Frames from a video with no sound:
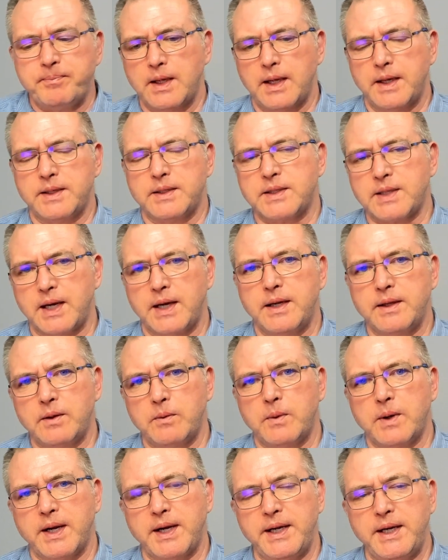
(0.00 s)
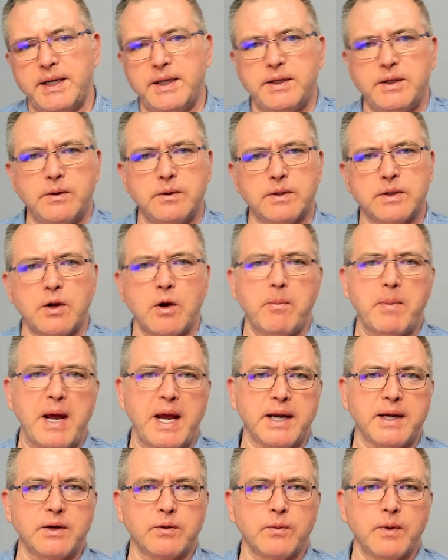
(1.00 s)
I decided that what I need to do is go
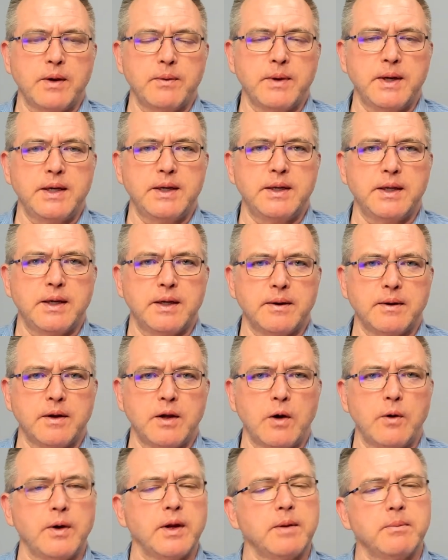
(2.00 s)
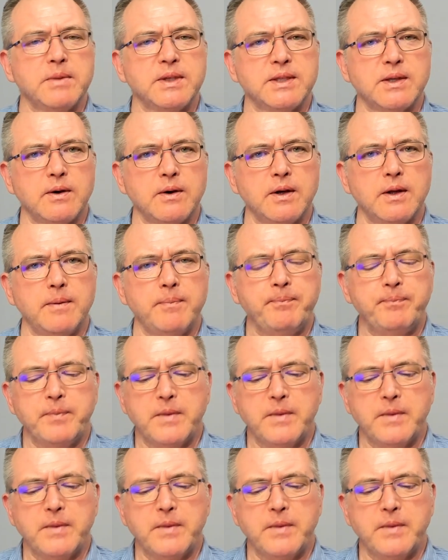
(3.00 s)
back and reread the coding material,